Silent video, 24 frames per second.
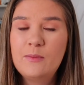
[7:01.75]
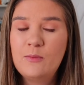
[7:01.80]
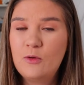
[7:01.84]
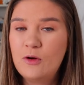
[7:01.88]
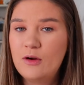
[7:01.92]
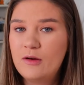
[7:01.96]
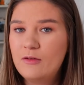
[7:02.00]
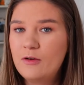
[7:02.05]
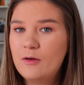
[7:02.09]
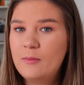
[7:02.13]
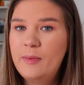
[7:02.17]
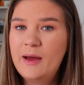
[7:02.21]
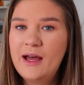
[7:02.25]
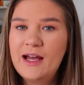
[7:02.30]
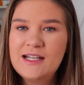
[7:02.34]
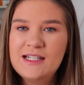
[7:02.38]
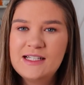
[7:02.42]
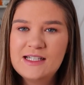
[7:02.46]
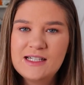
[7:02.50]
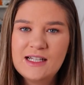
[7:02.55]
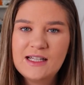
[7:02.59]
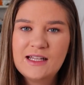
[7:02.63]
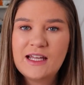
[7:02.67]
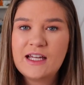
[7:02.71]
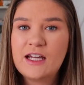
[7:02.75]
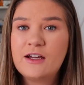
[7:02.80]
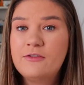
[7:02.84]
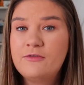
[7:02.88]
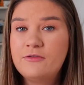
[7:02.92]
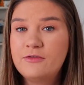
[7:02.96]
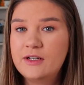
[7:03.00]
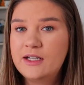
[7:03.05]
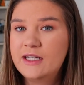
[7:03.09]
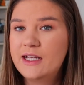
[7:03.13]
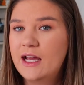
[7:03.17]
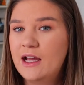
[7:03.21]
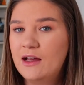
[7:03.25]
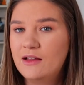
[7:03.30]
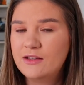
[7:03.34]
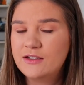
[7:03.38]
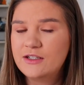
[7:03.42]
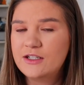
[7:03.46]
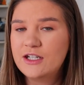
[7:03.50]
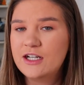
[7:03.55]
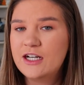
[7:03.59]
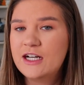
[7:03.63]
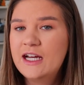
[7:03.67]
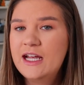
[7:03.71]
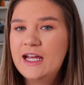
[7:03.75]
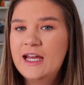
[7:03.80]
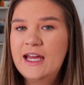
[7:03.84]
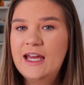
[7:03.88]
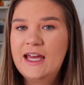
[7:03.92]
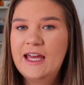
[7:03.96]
more robust than like a free calendar.